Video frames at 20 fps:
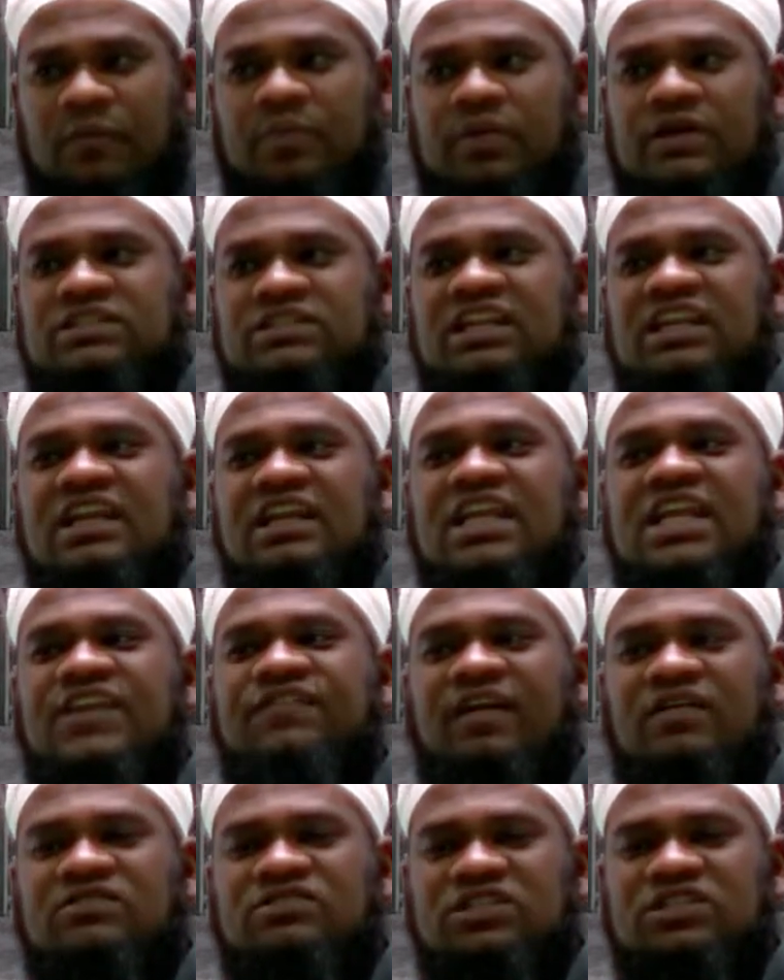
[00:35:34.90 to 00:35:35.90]
If a
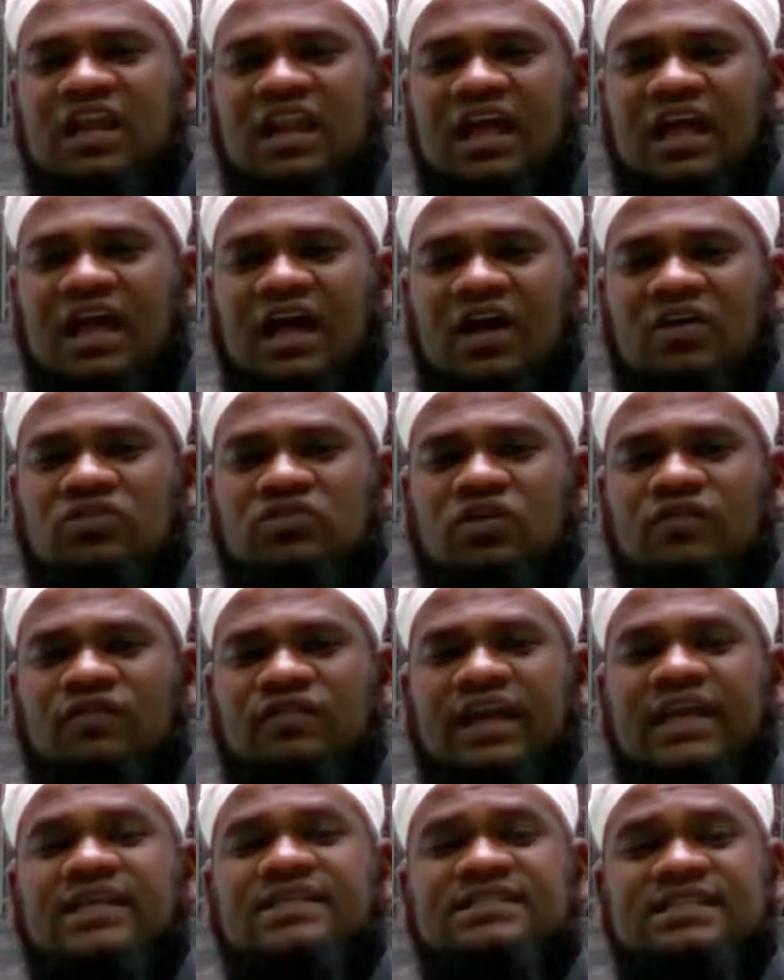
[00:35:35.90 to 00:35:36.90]
person leave out salah
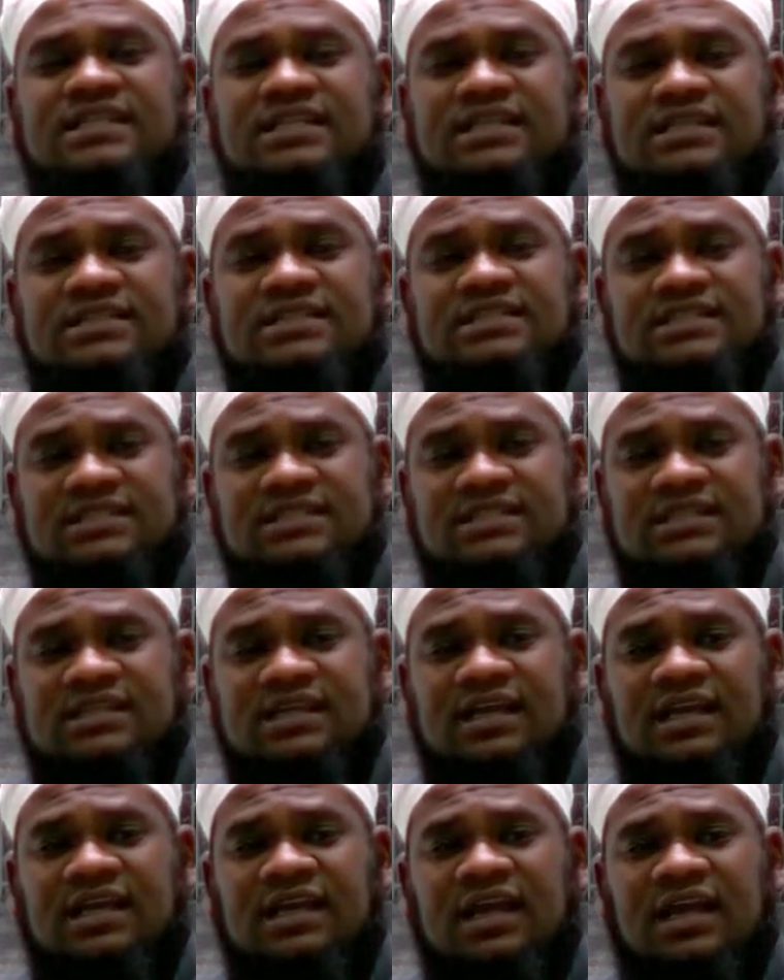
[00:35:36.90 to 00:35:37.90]
out of laziness,